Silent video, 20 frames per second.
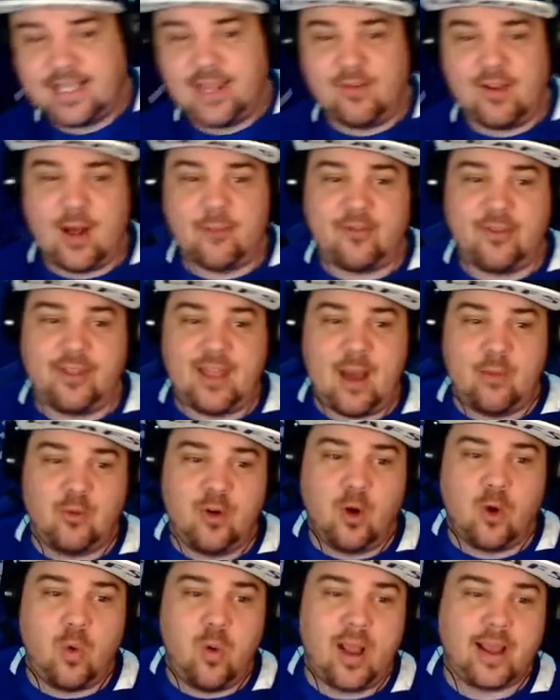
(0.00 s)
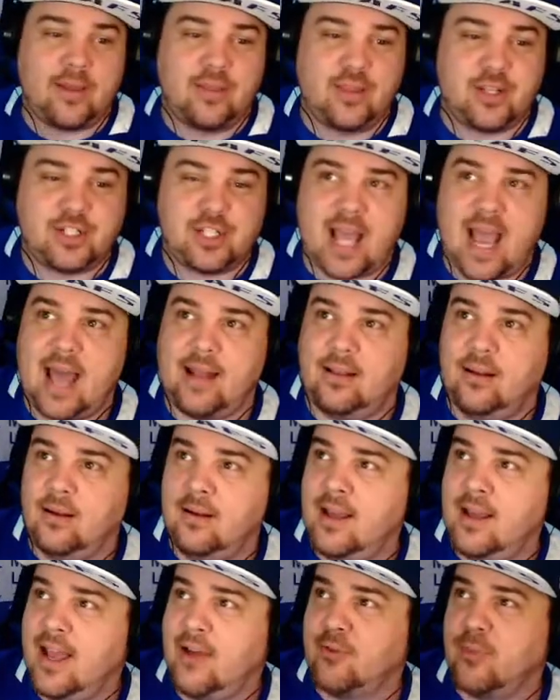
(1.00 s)
give it up for them real quick in the chat.
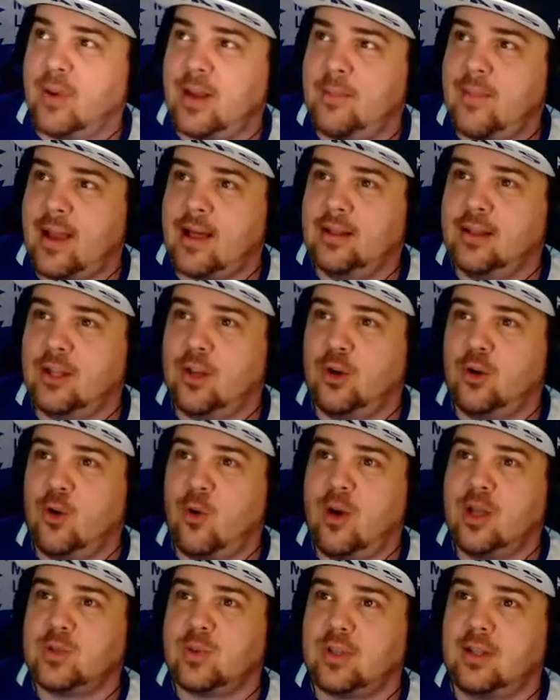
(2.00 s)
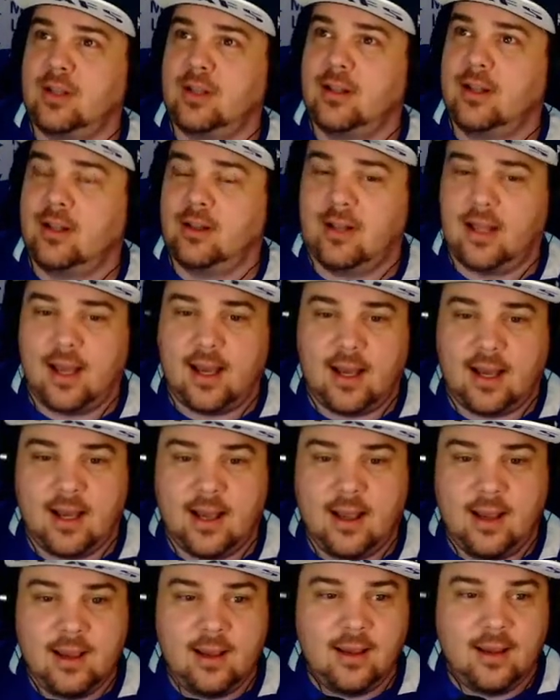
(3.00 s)
Everybody make a little noise with your little
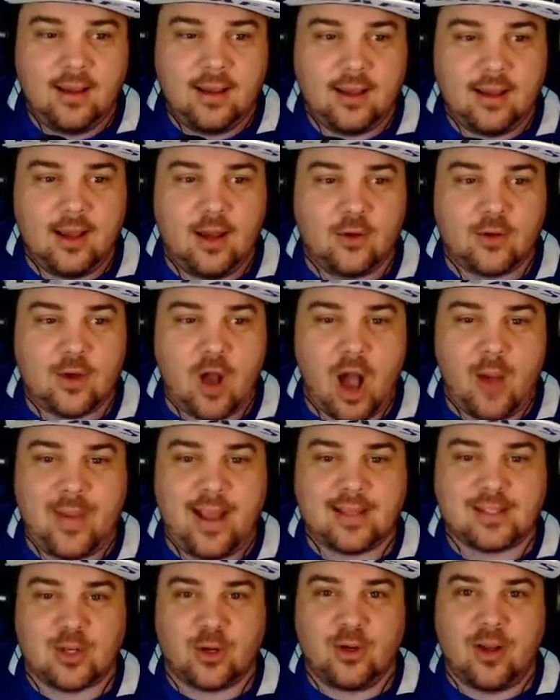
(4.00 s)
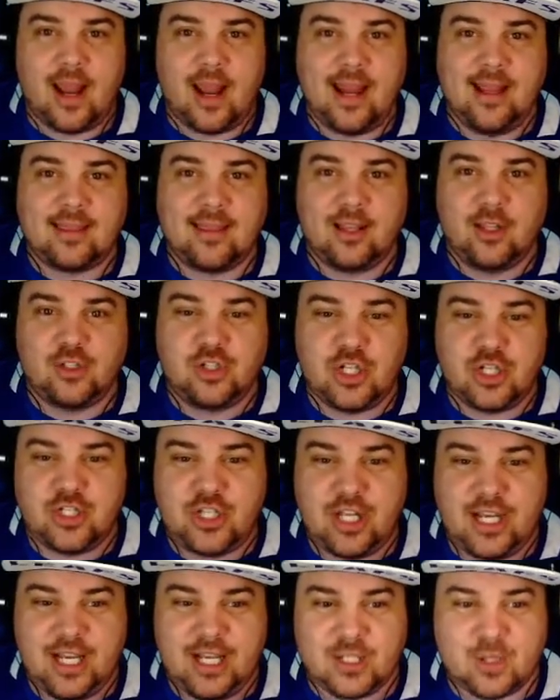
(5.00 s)
uh, you know, comments or anything, G
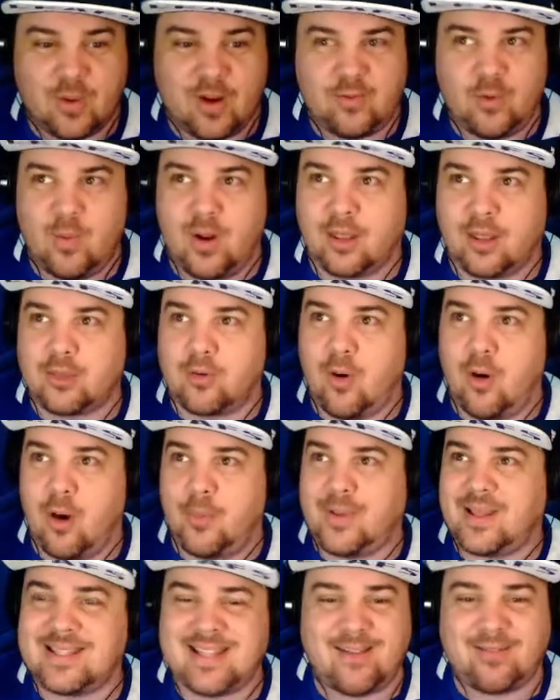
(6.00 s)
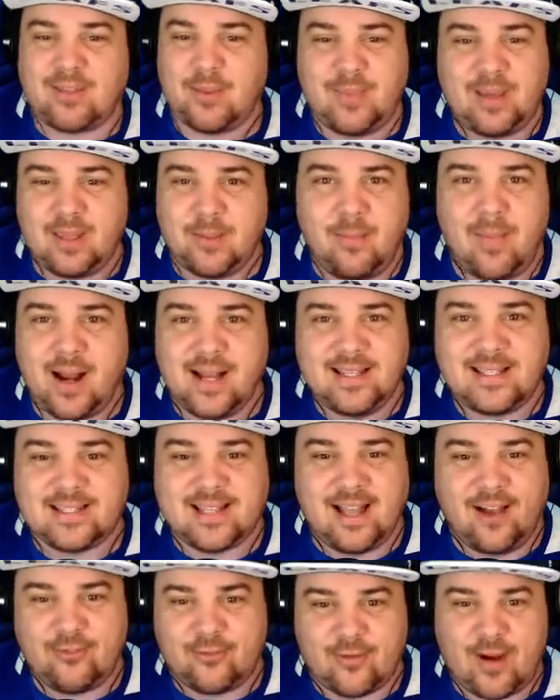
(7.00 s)
Gs or whatever you want to throw up. It doesn't have to be the money
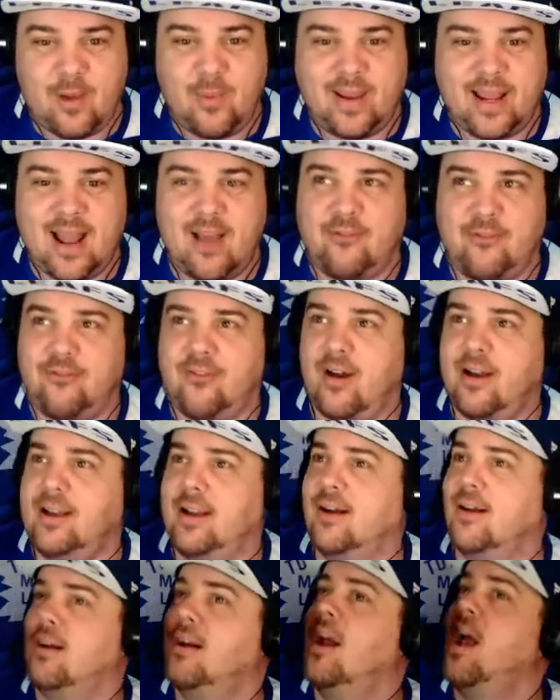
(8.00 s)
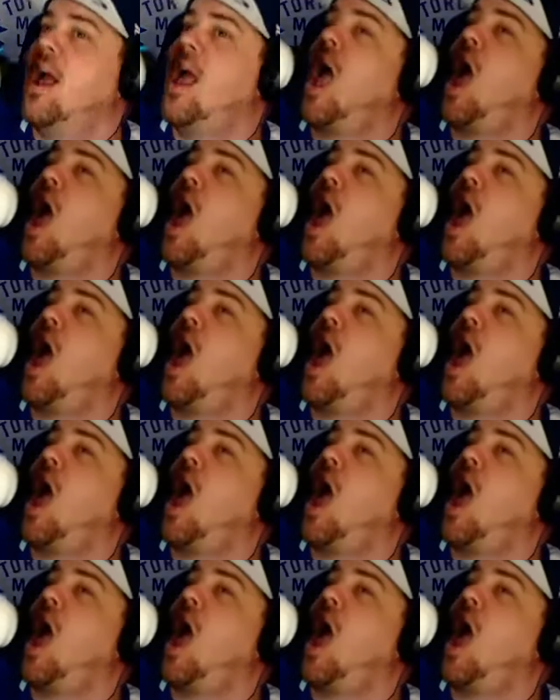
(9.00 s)
stuff, right? We can have fun here.